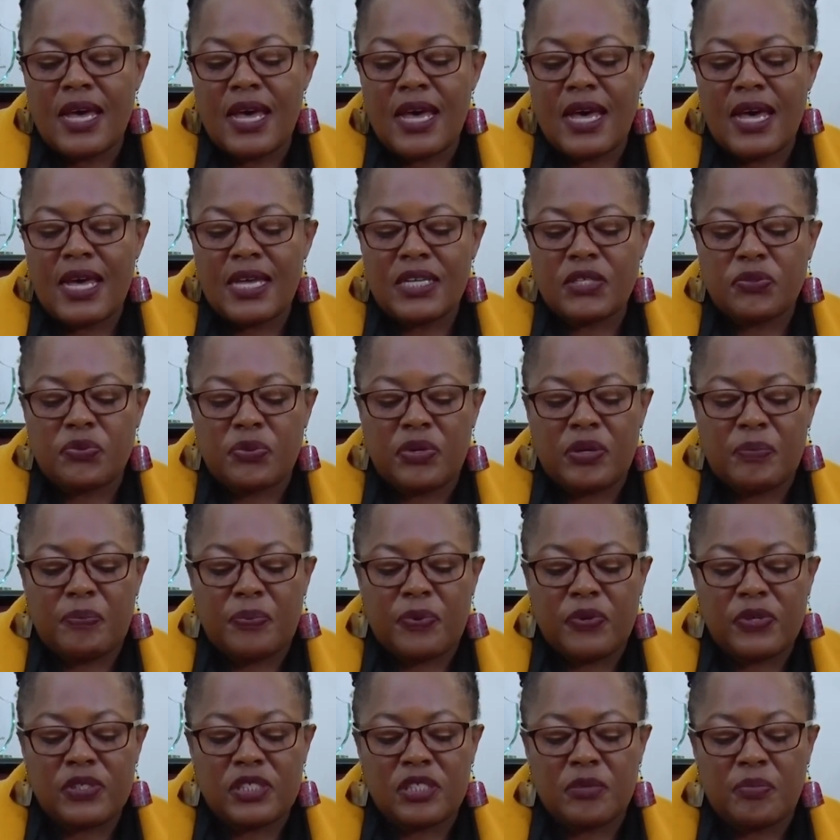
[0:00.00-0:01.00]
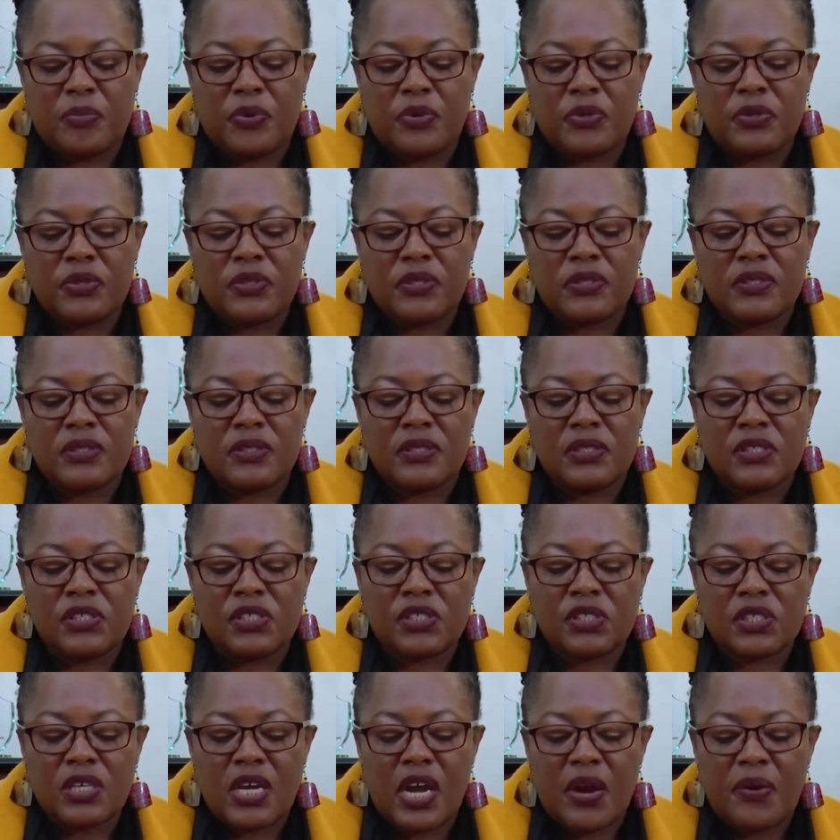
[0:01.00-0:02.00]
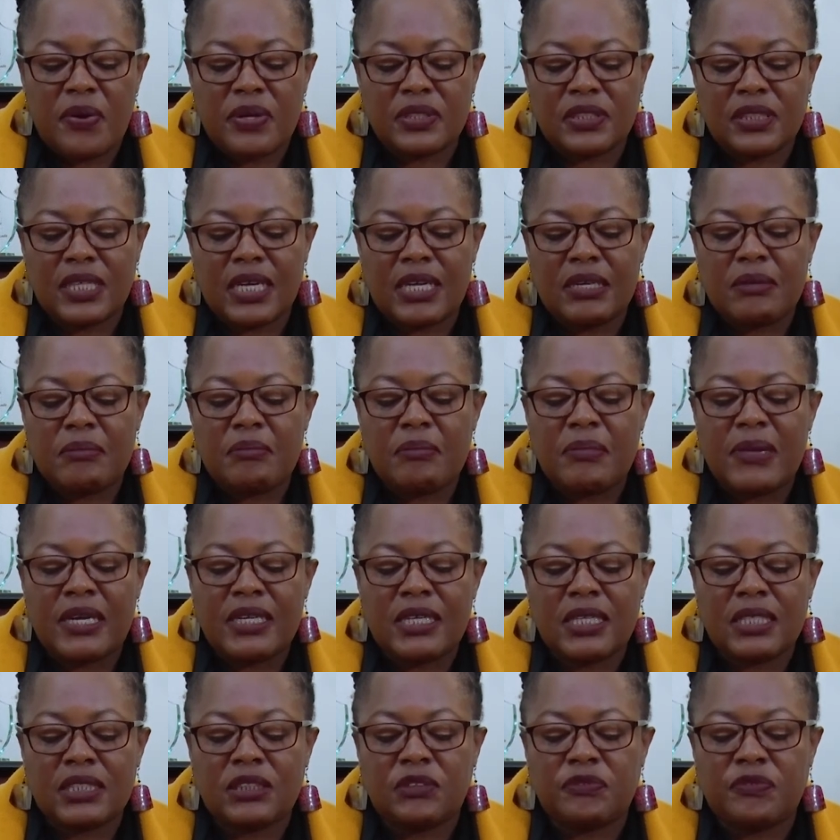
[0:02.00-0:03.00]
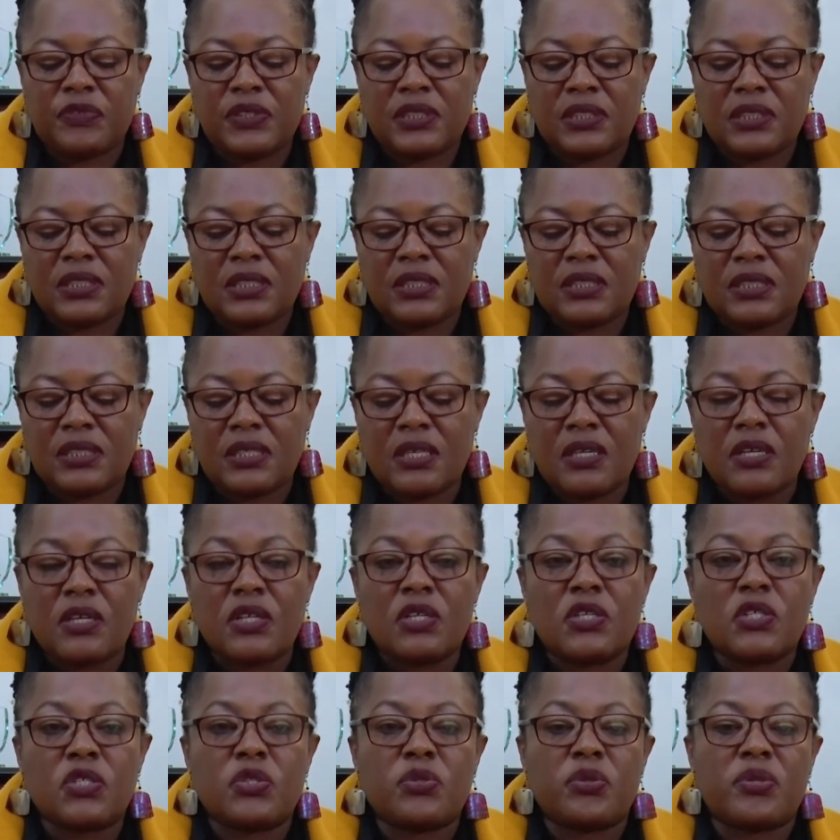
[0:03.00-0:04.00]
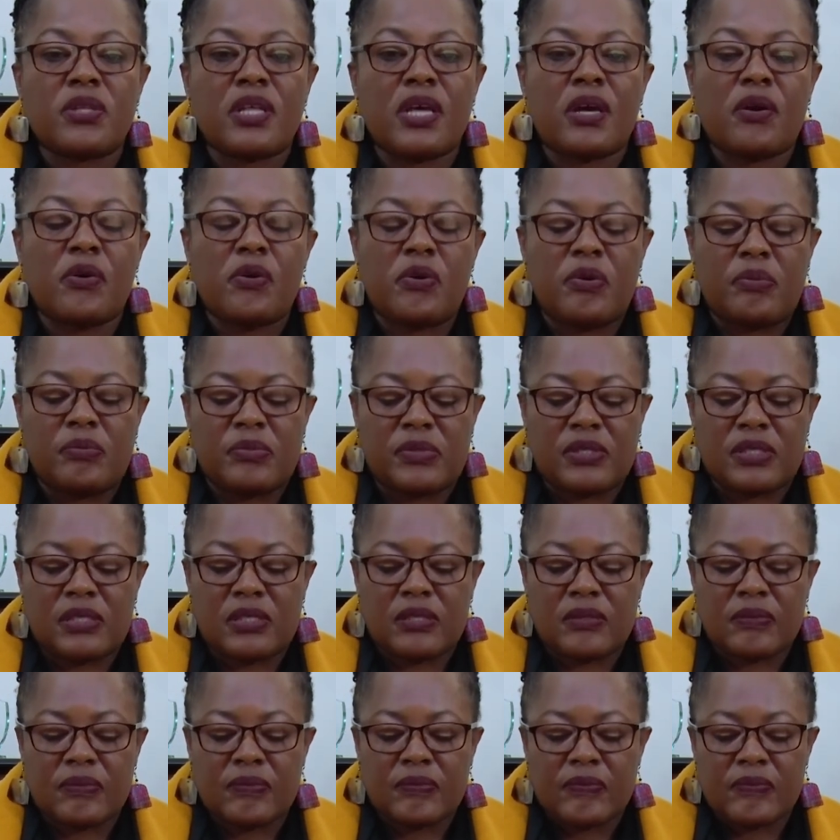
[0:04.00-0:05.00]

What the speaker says: and where possible, discourage and manage visits to their homes.